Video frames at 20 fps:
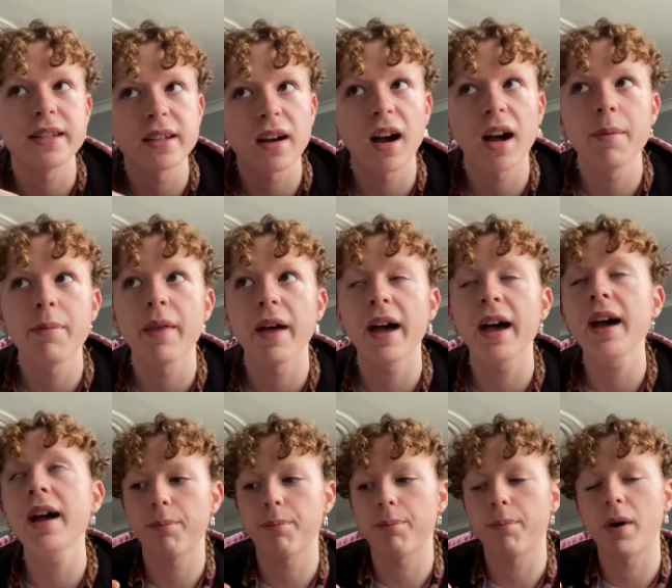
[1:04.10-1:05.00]
time
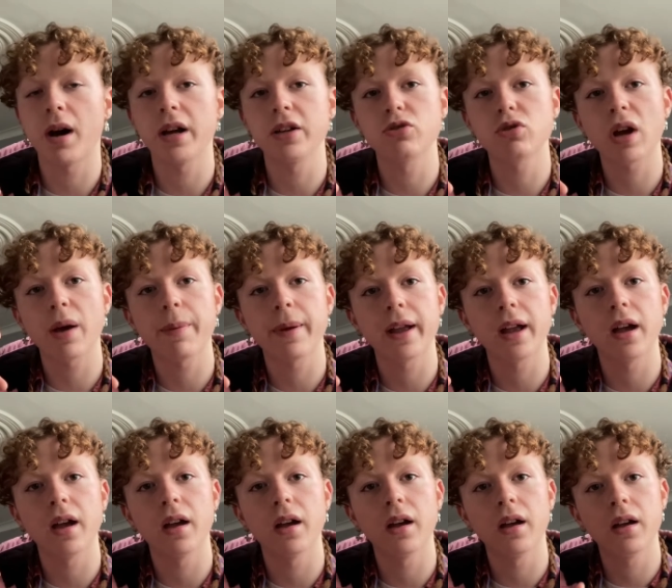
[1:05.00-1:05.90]
there. My trapping
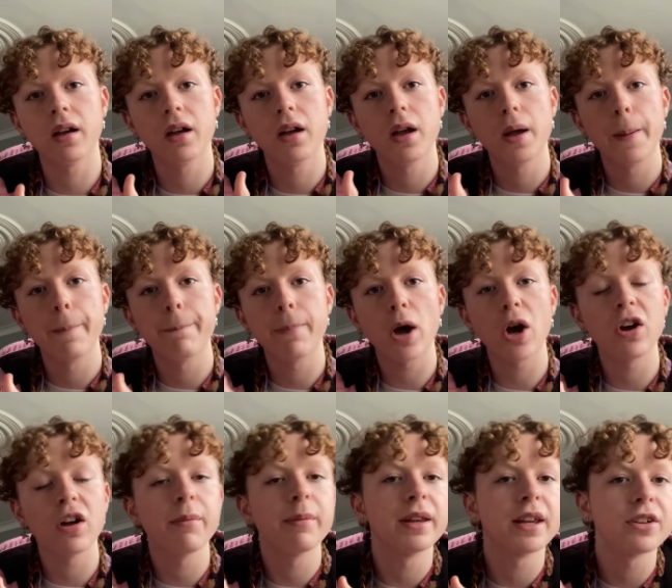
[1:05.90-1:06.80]
a
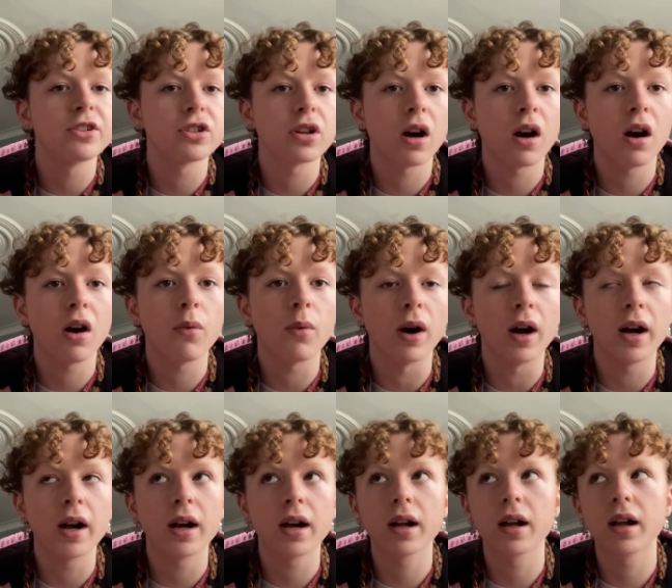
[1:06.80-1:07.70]
poem in a jar
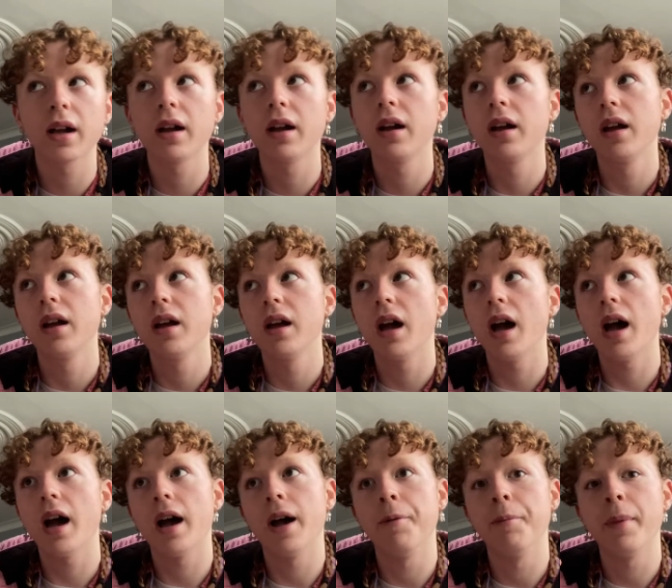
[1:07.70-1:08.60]
work
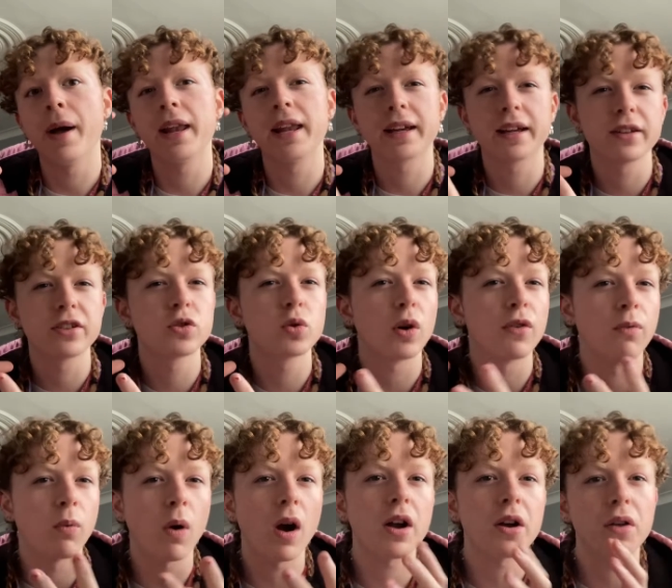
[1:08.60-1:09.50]
um, and I could sort of
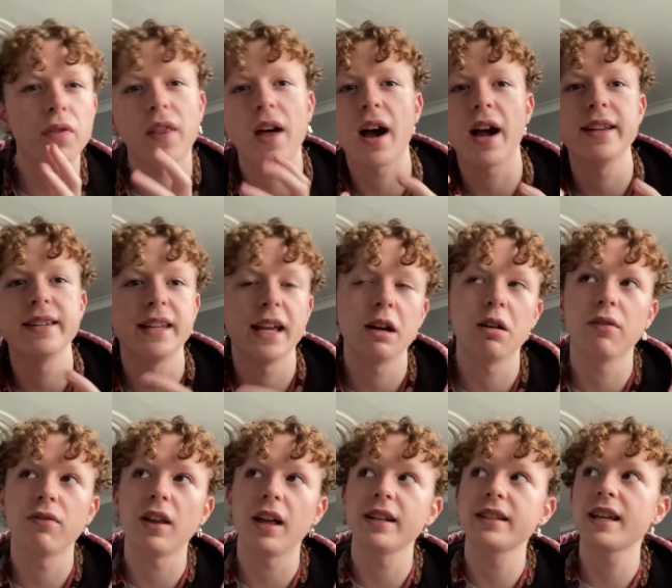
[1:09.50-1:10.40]
work on that idea
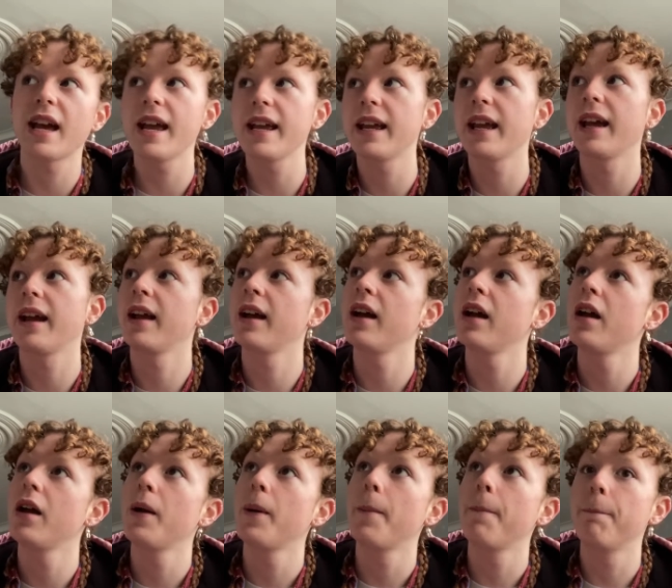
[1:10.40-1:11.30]
of like taking
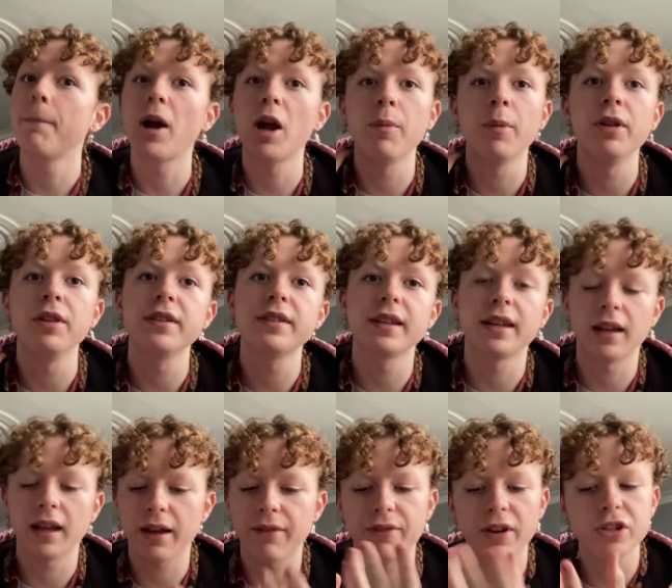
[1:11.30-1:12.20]
moments and
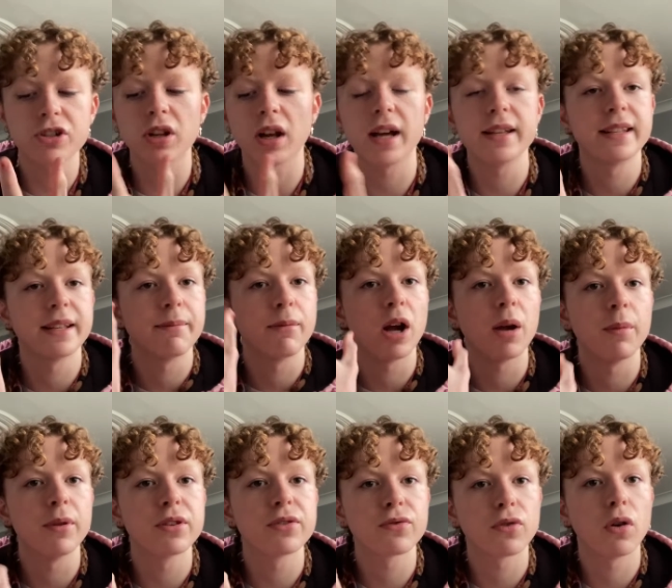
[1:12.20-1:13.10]
like visualizing
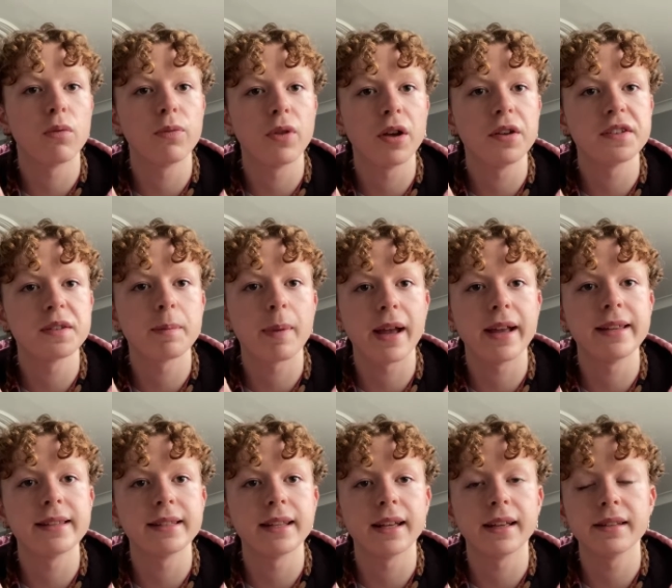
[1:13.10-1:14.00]
moments from those
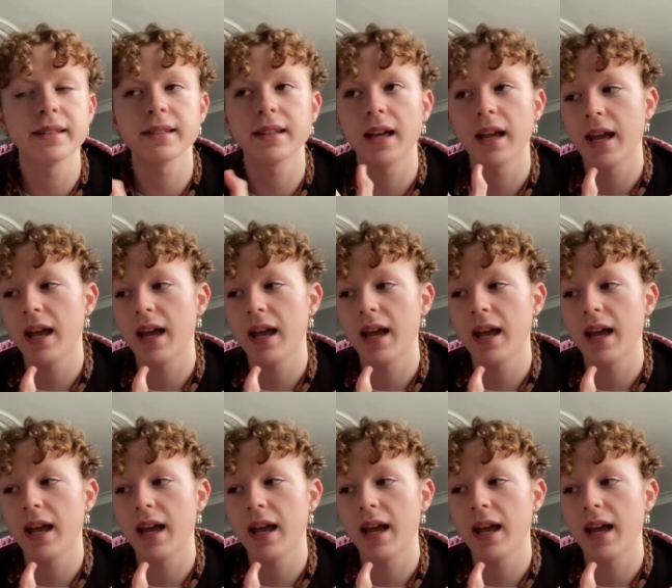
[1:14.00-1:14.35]
spaces